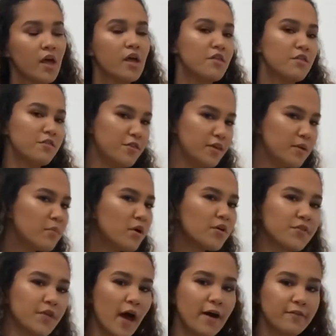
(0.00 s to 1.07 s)
the month
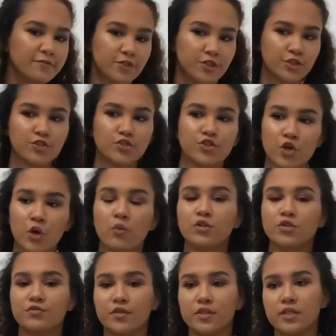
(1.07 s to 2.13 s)
after the show was
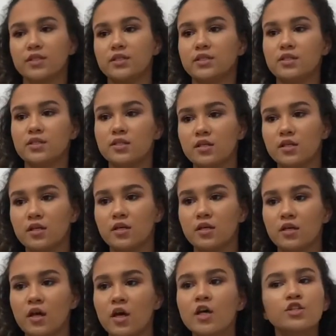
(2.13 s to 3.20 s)
released.
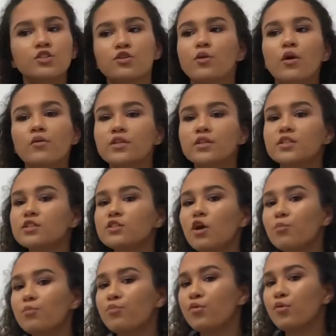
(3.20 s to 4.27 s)
So no, this is
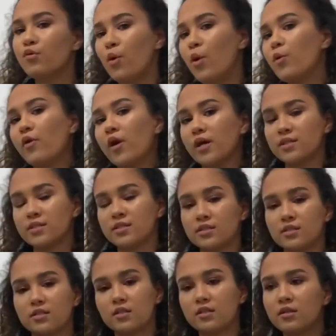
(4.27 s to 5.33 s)
not progress,
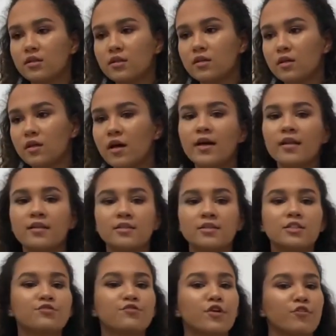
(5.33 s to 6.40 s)
this is
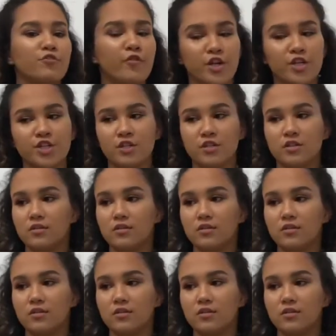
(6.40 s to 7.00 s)
regression.